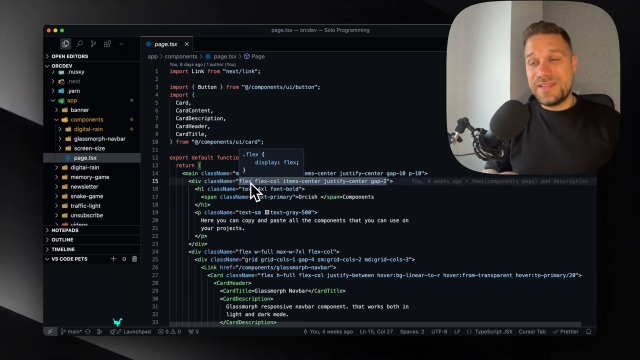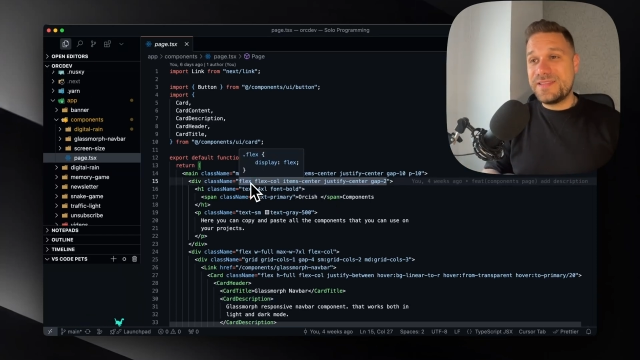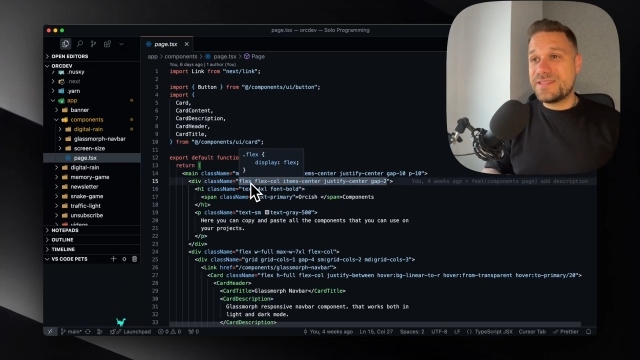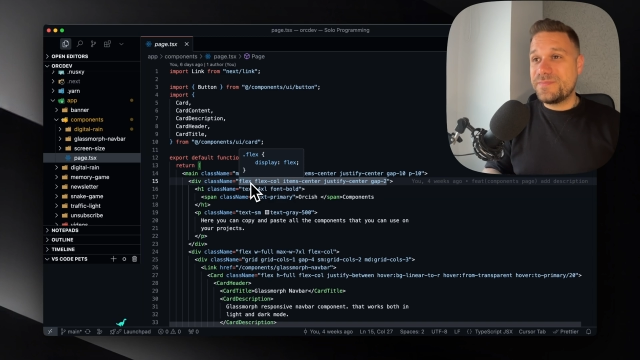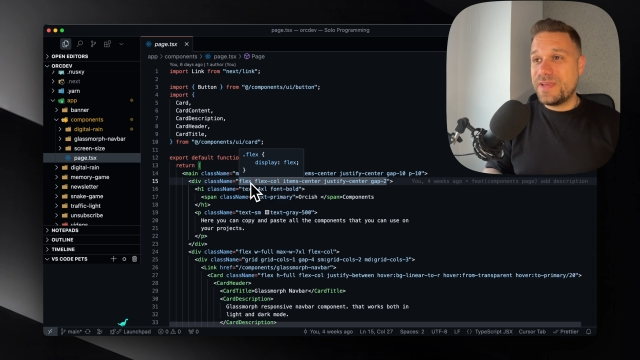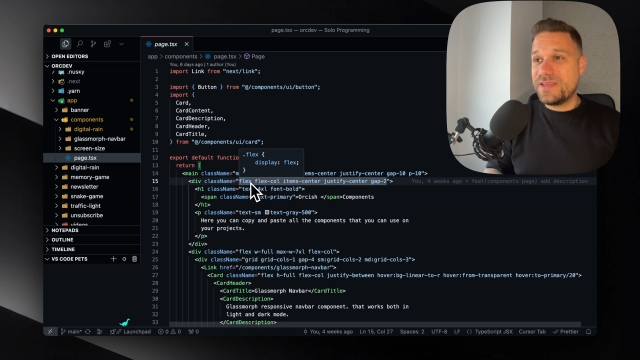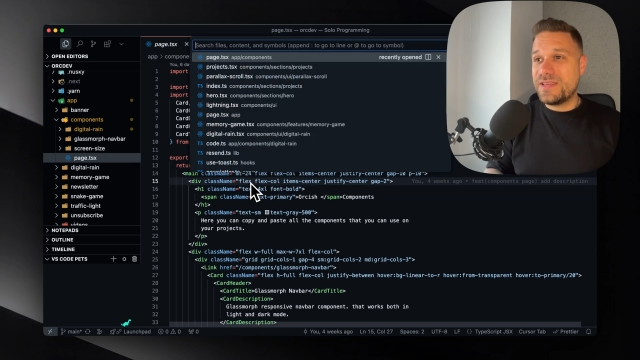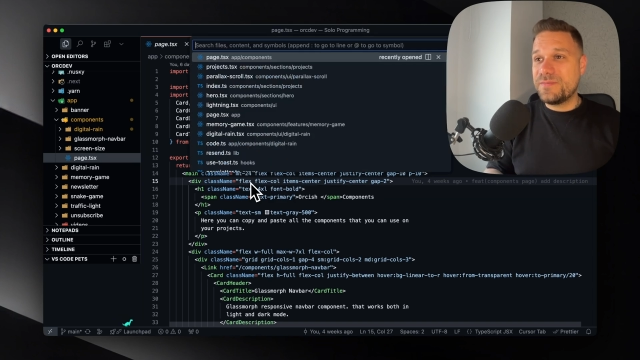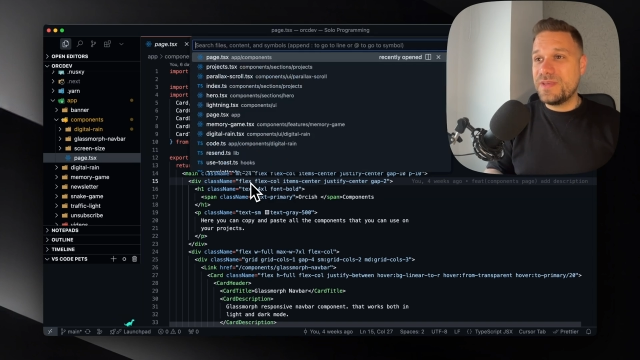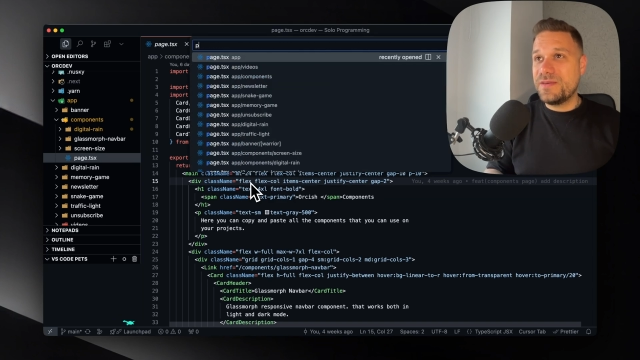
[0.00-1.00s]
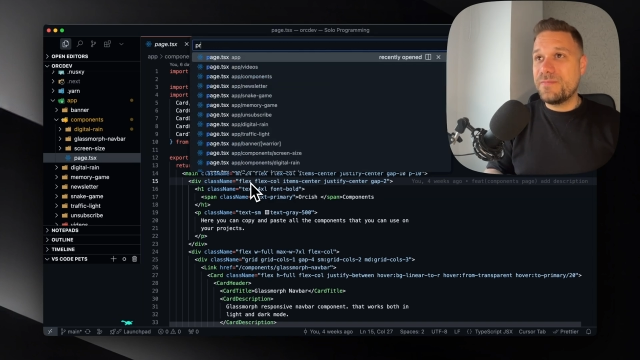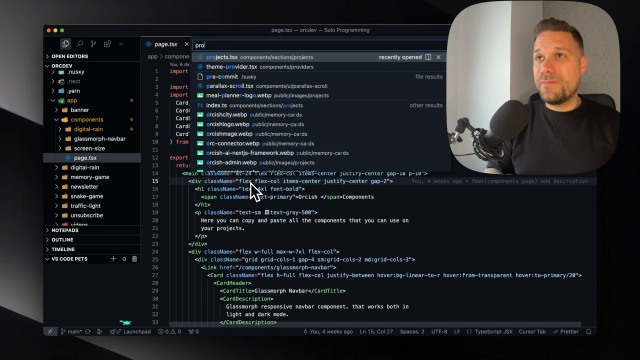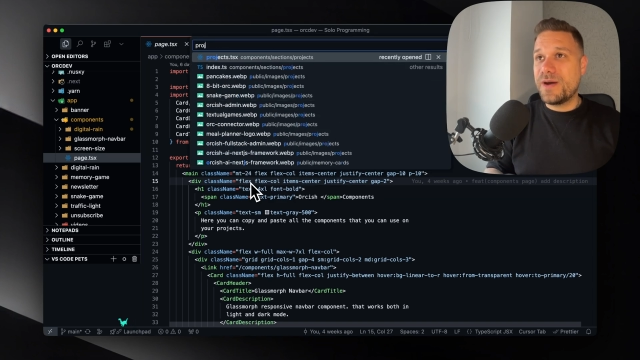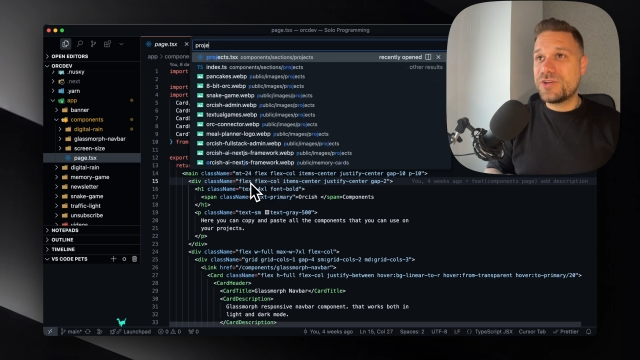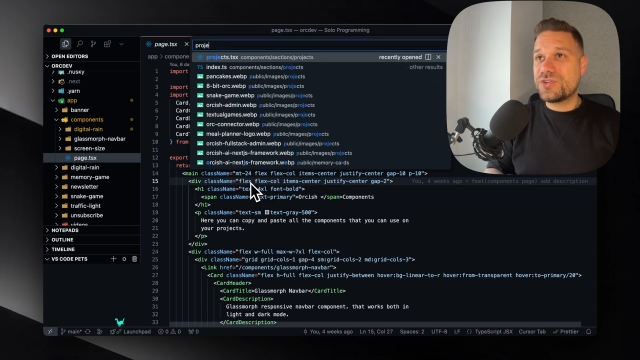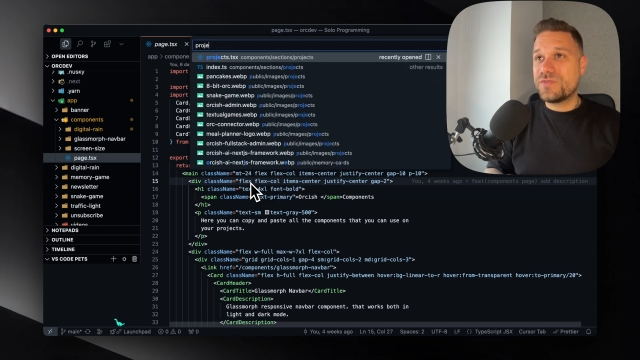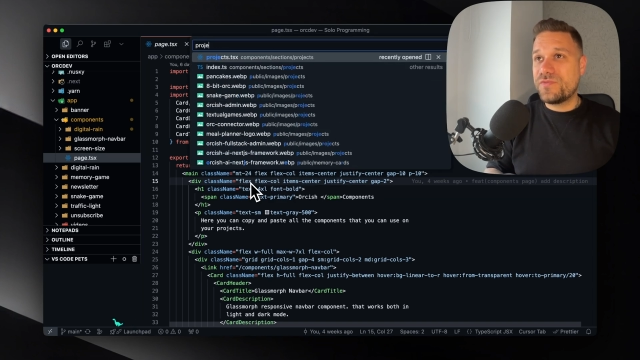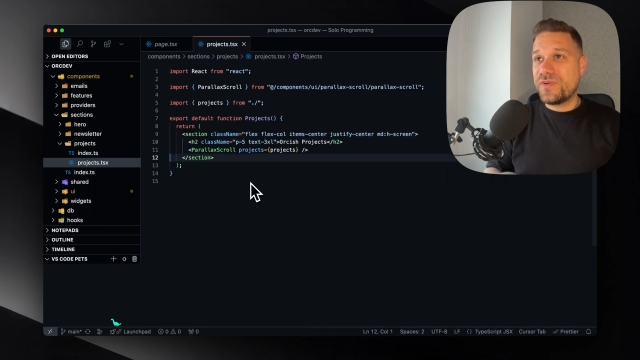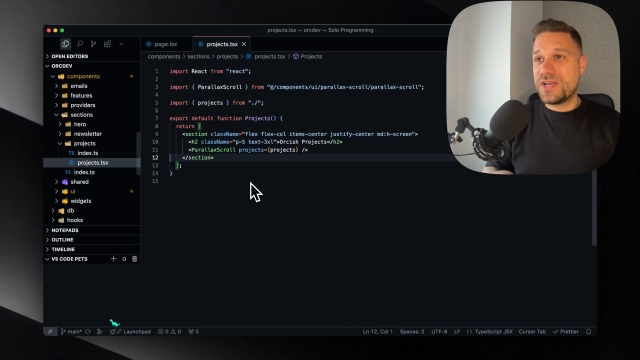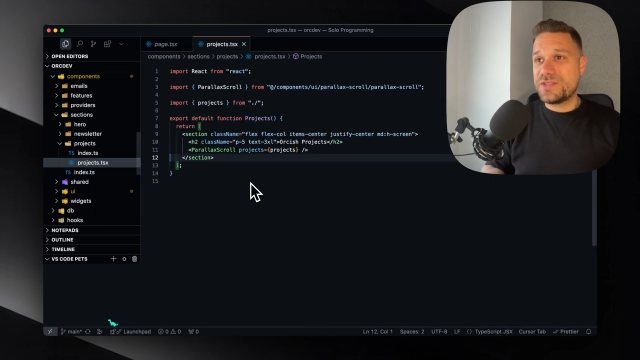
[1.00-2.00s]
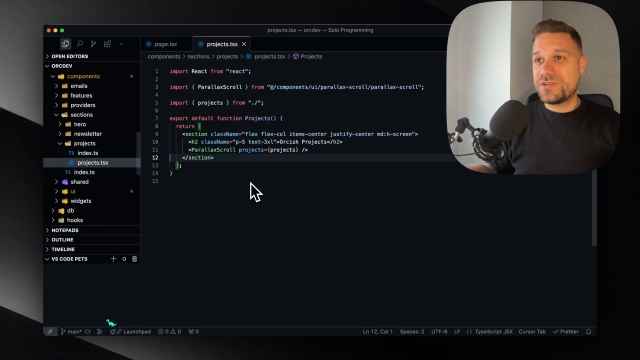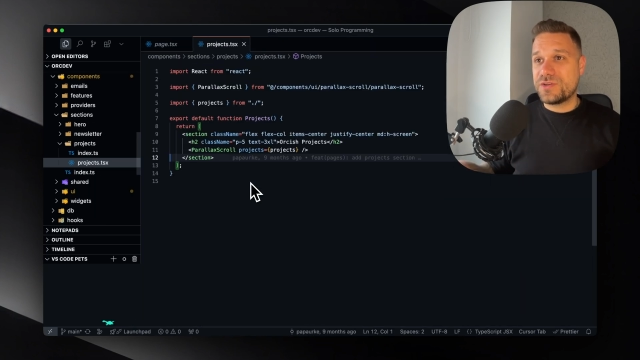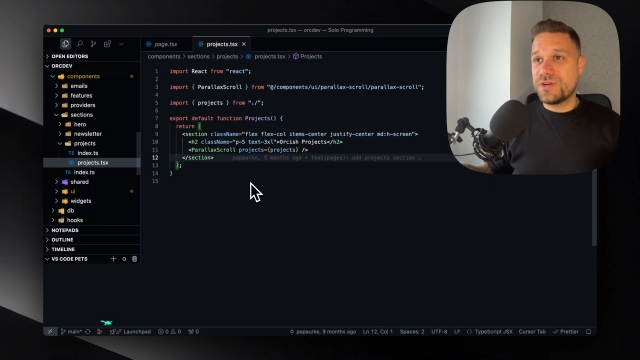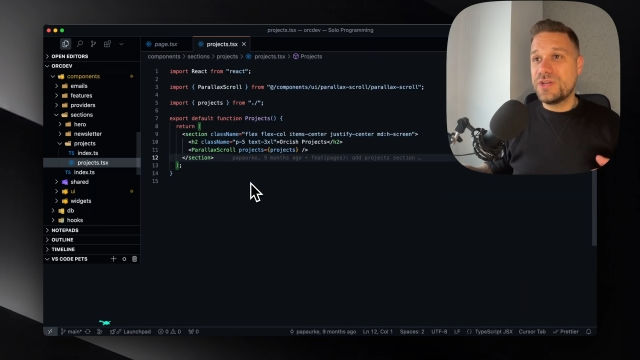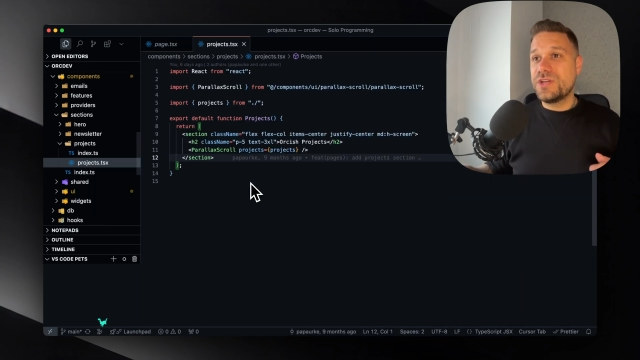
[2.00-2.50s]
it is making me much faster.